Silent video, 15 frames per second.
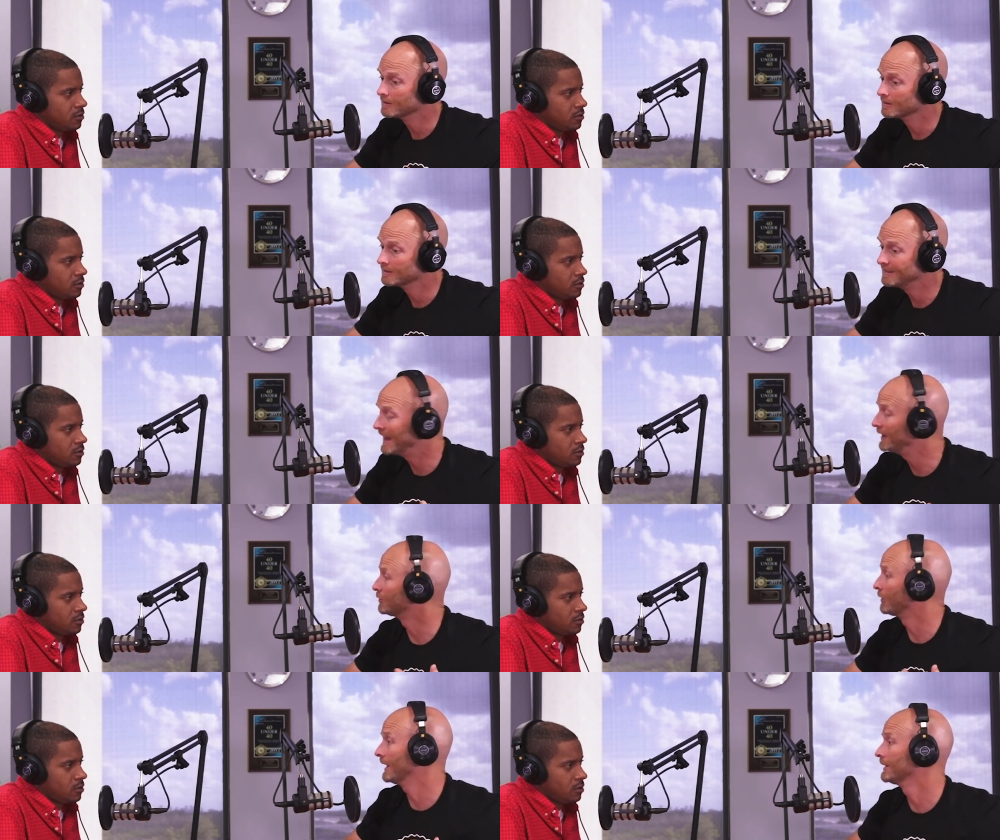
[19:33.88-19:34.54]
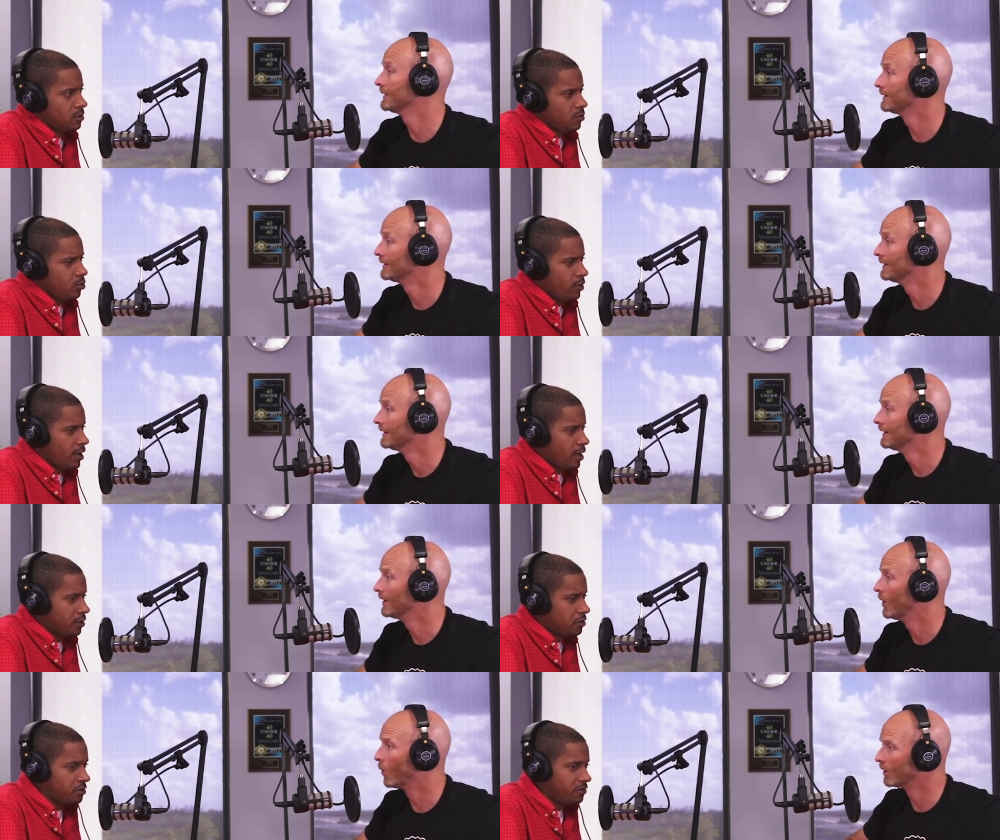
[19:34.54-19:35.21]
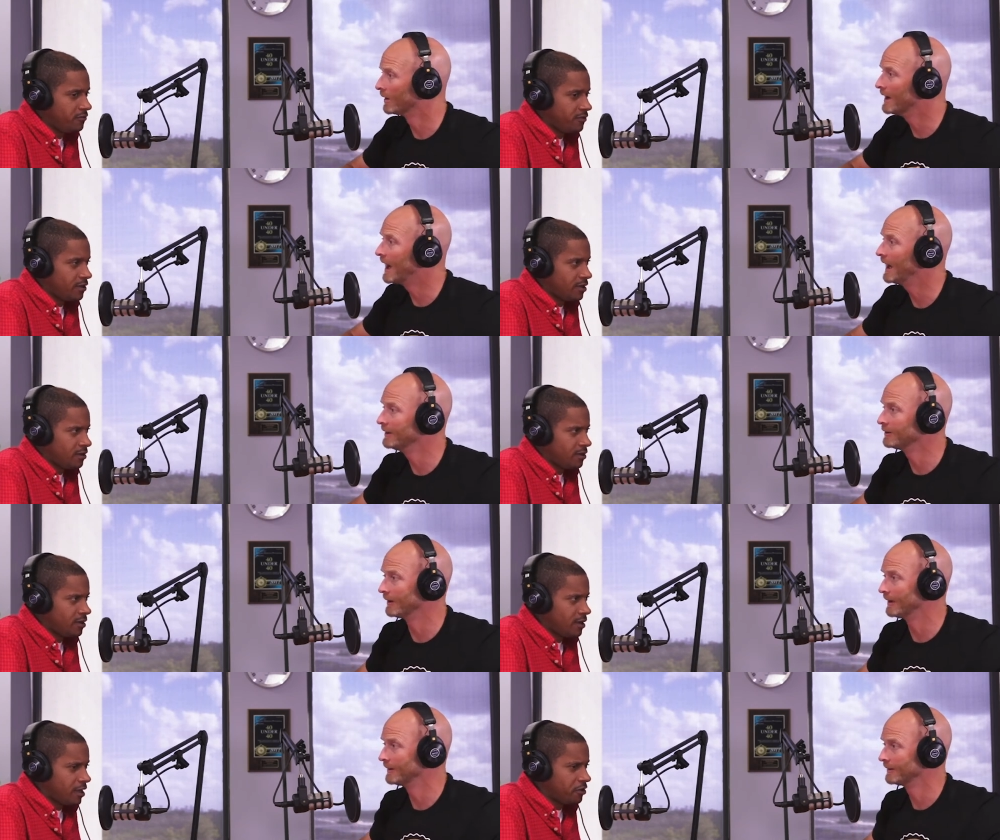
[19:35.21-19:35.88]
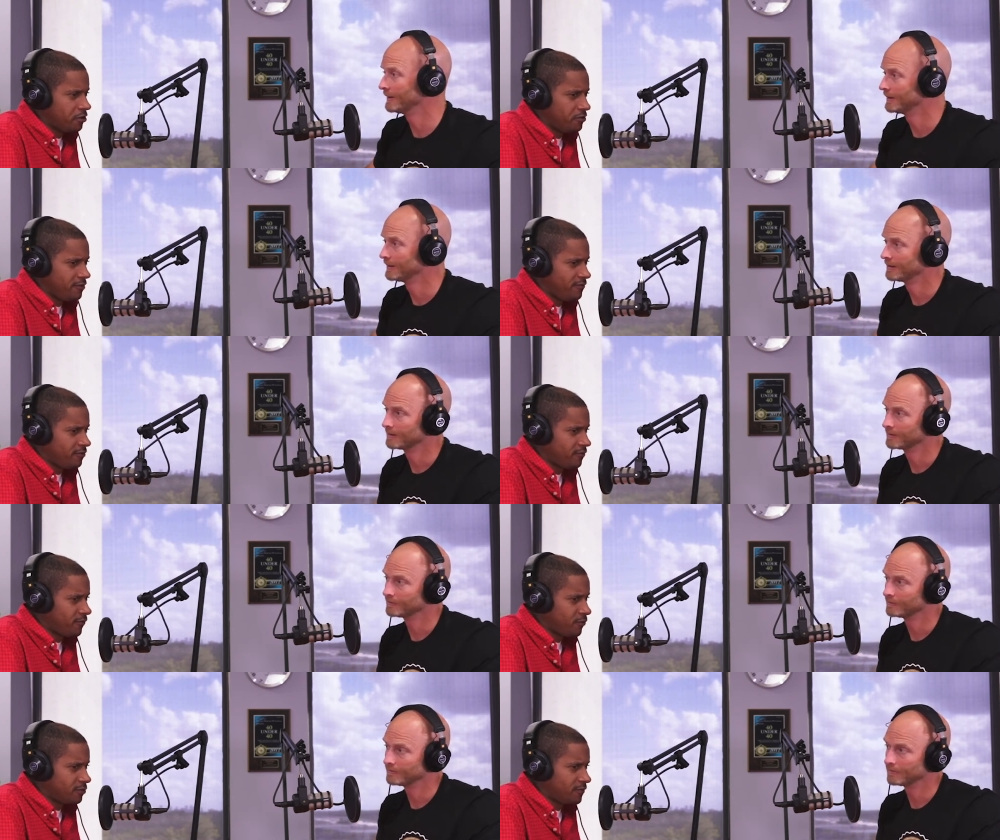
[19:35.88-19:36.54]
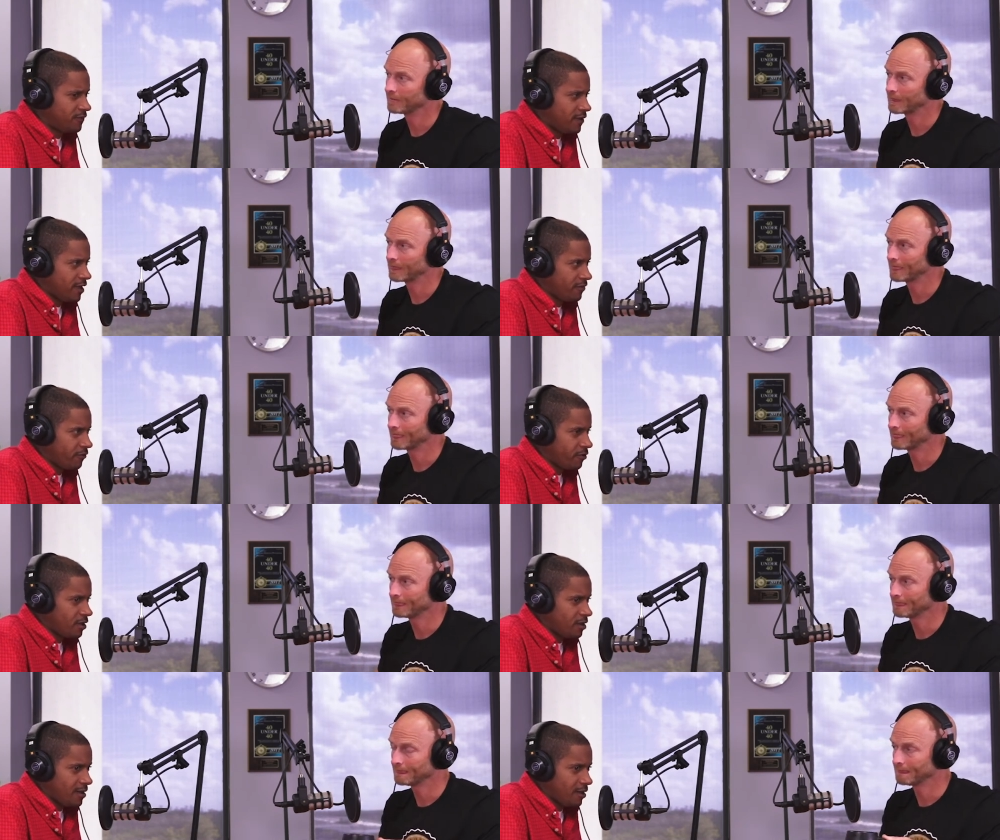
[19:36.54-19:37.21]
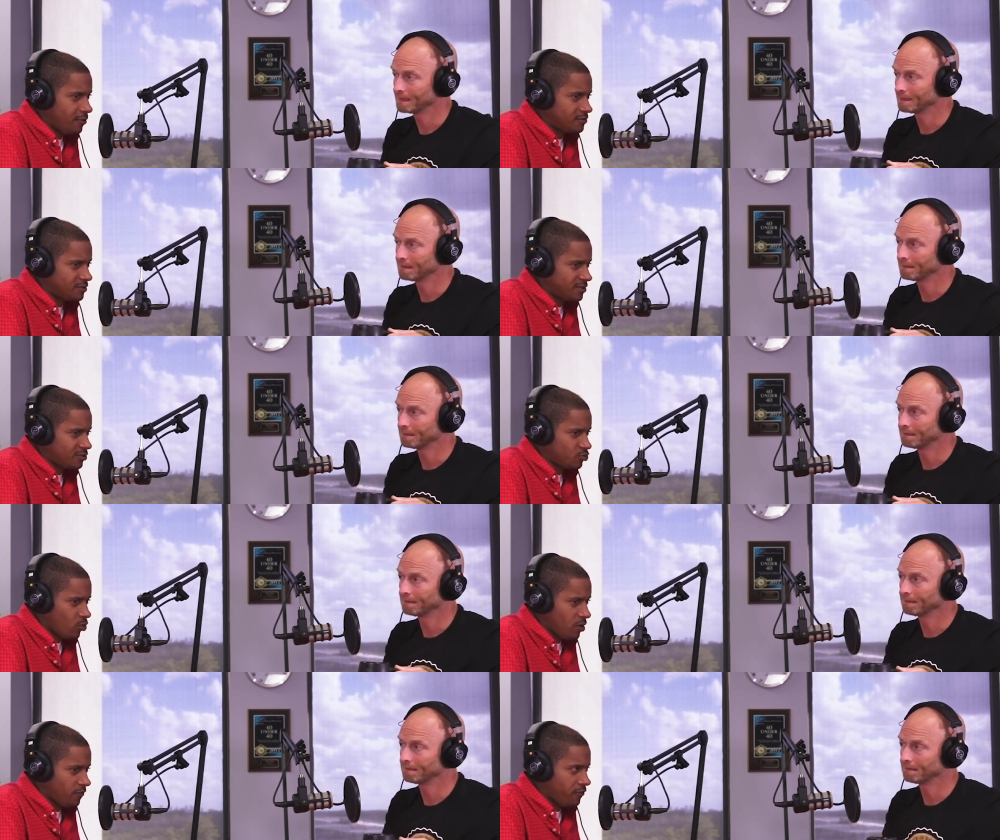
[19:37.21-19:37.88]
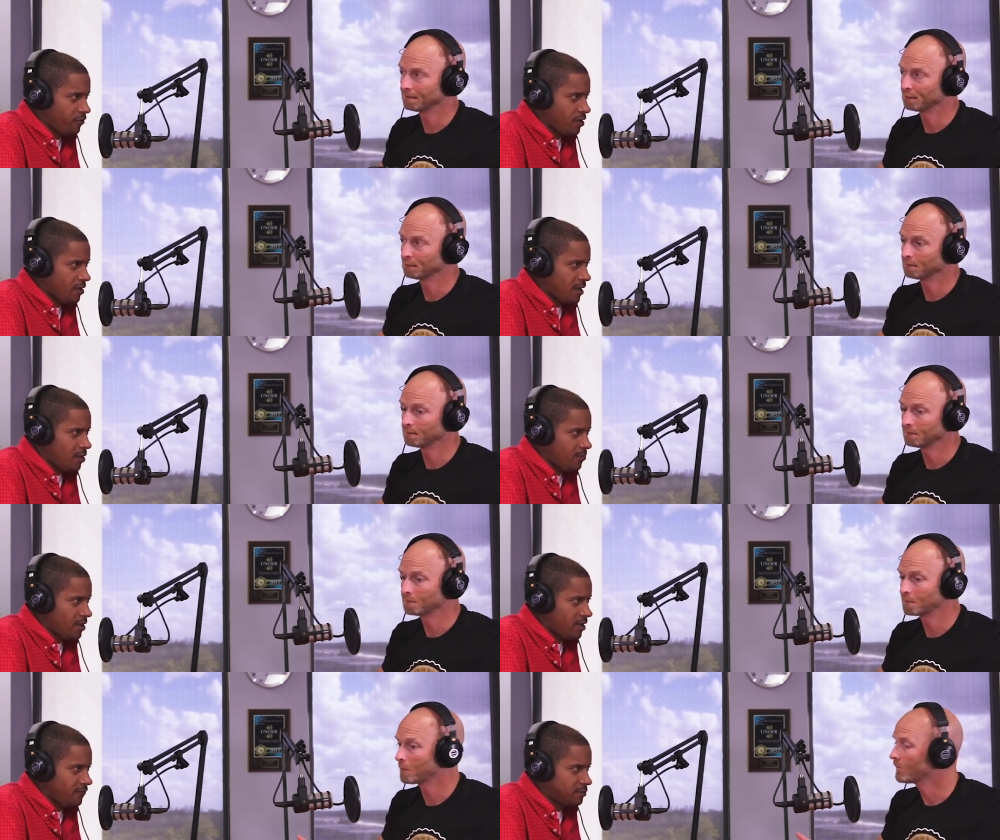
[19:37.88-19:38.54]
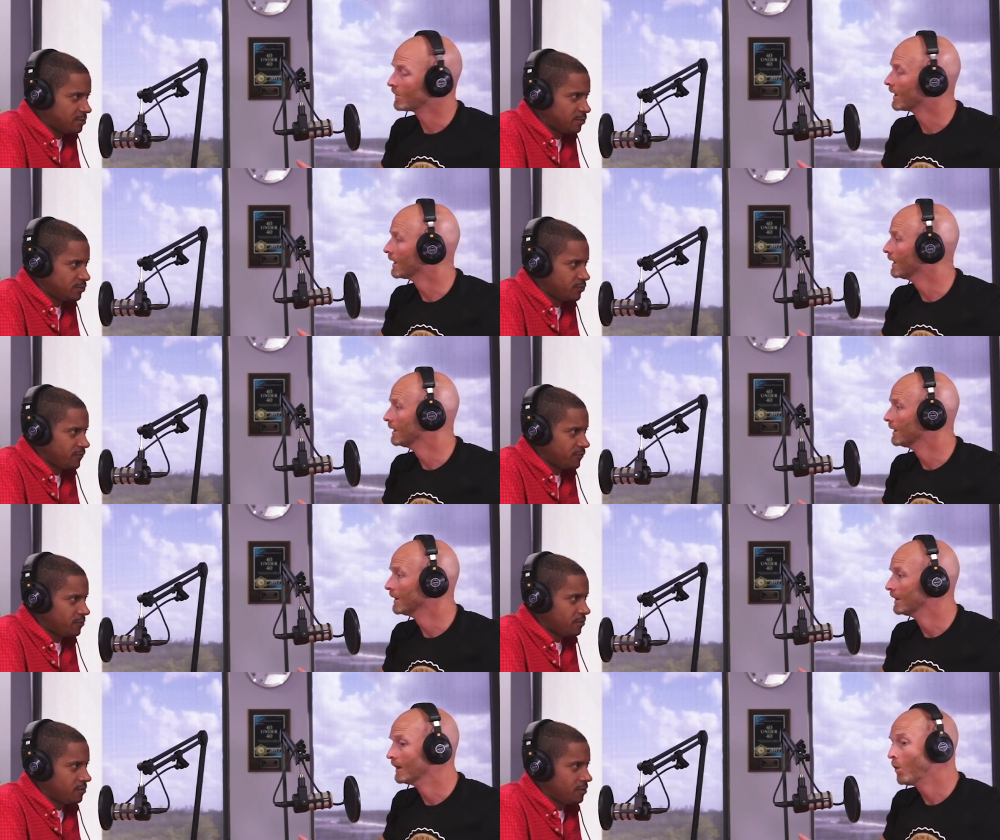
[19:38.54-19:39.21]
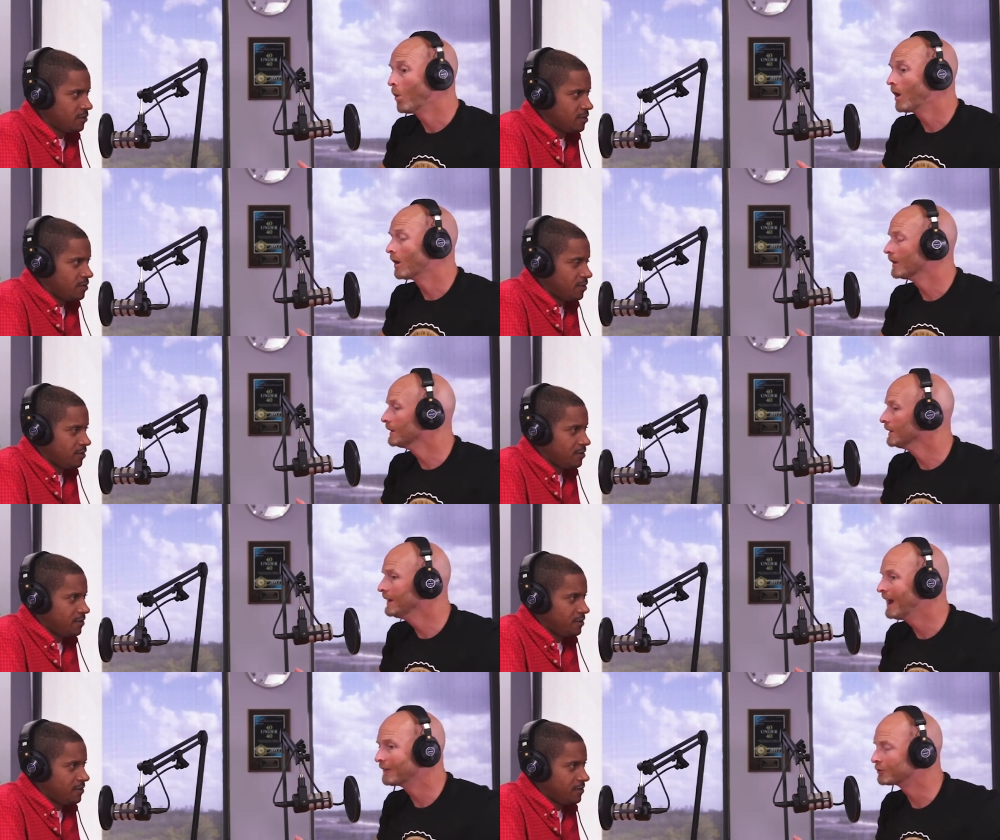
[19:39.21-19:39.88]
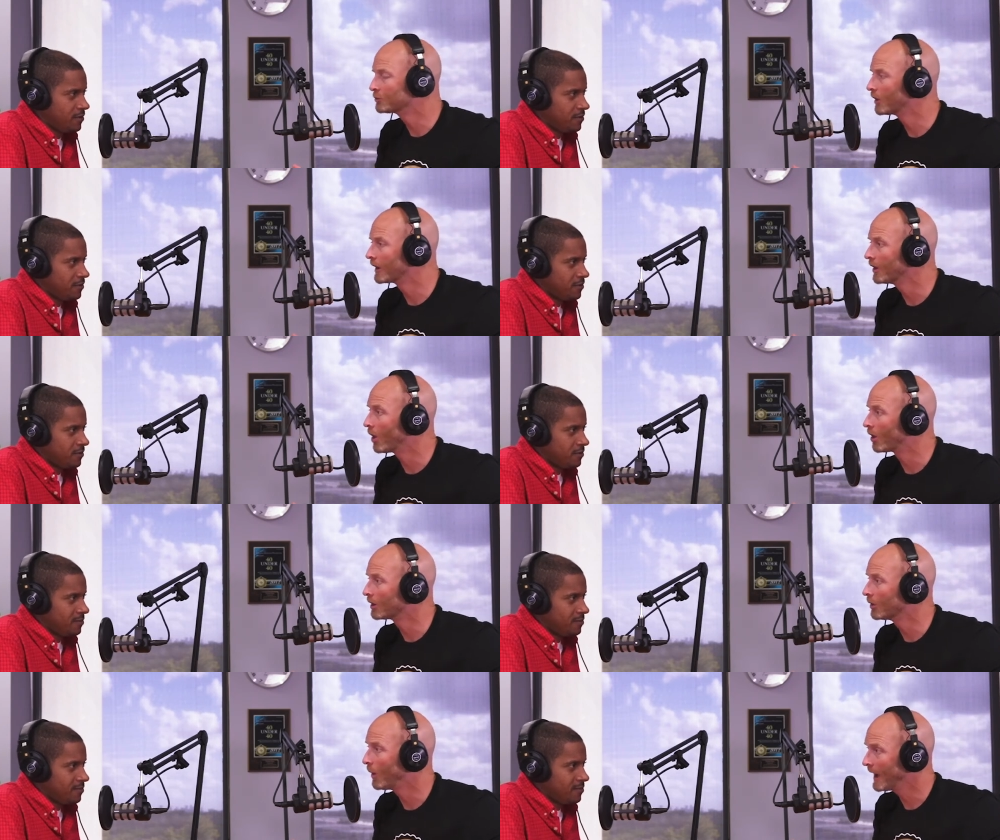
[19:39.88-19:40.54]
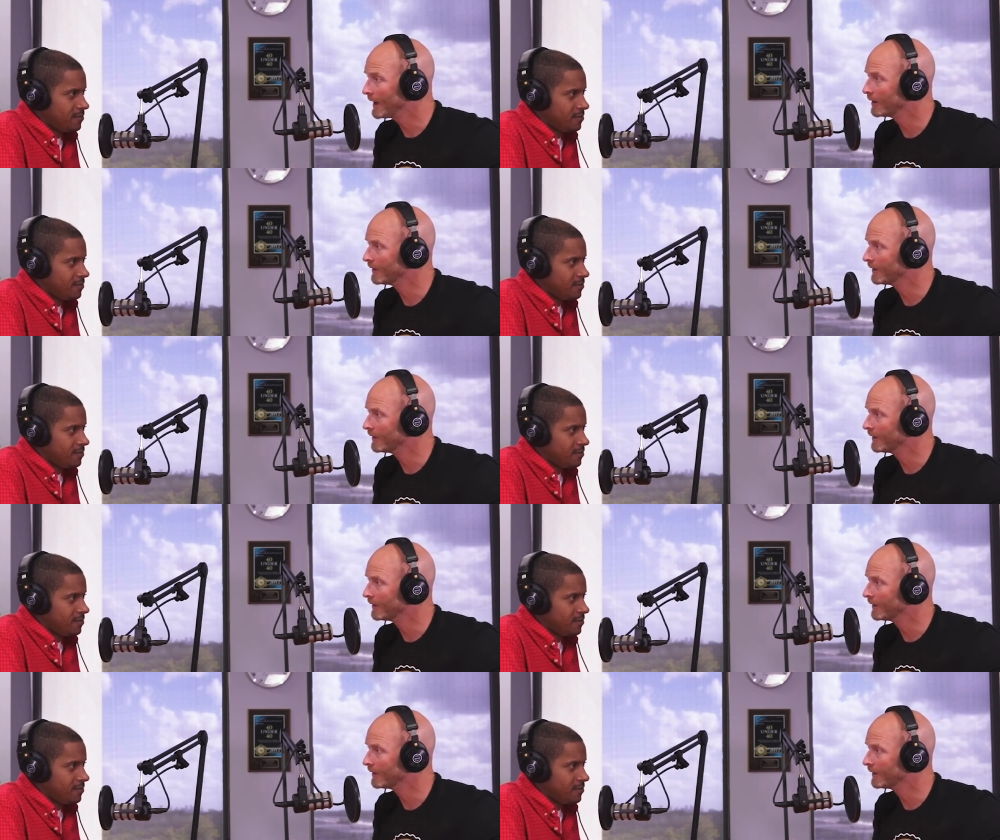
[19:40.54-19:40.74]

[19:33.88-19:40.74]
Speaker 1: $10,000. Wait,
Speaker 2: I couldn't. Or $9,000. I couldn't even afford the $5,000. Now it's $12,000. How am I ever supposed to?
Speaker 1: Well, you have to run an ROI on